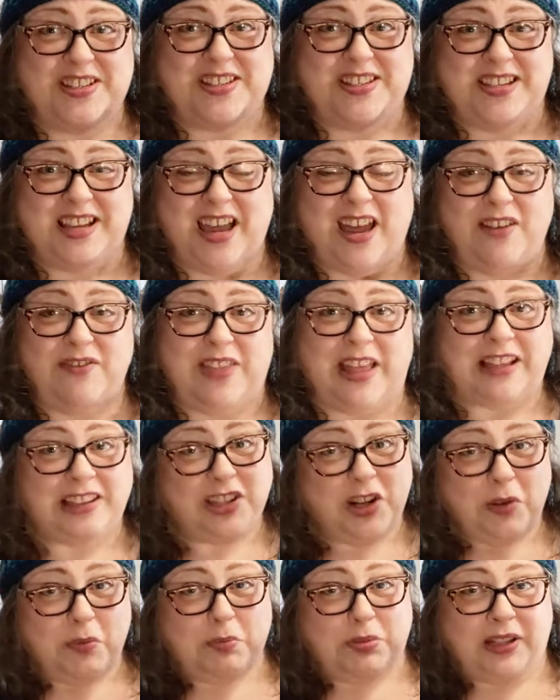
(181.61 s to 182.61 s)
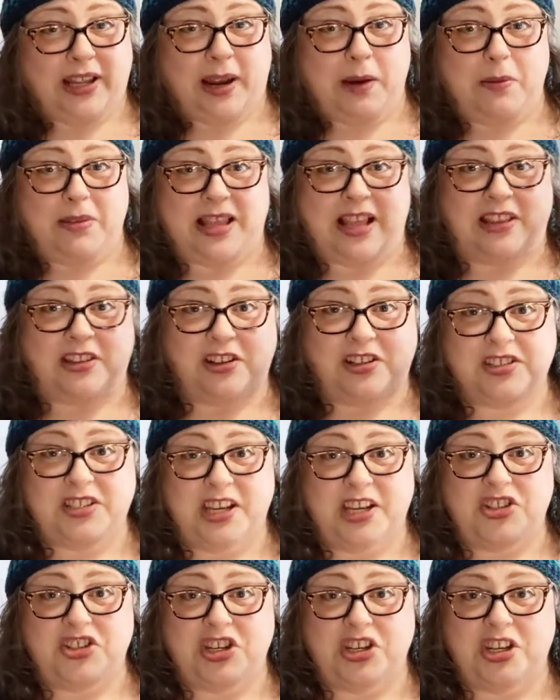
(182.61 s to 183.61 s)
and stuff, that little bling with that little
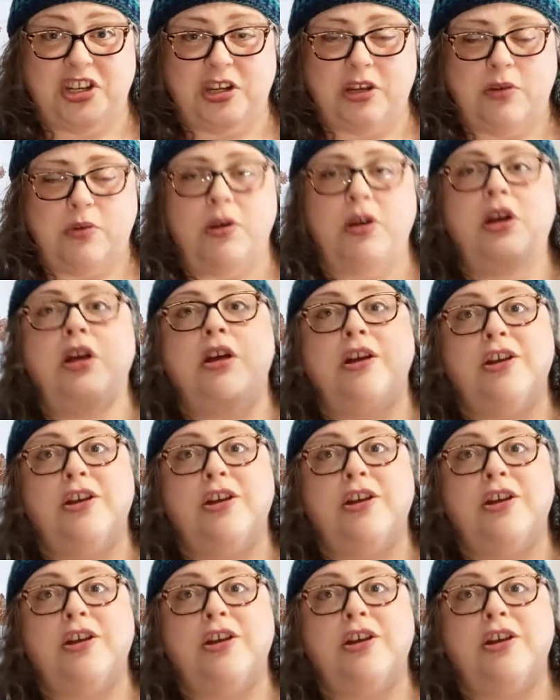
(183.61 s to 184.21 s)
touch of you.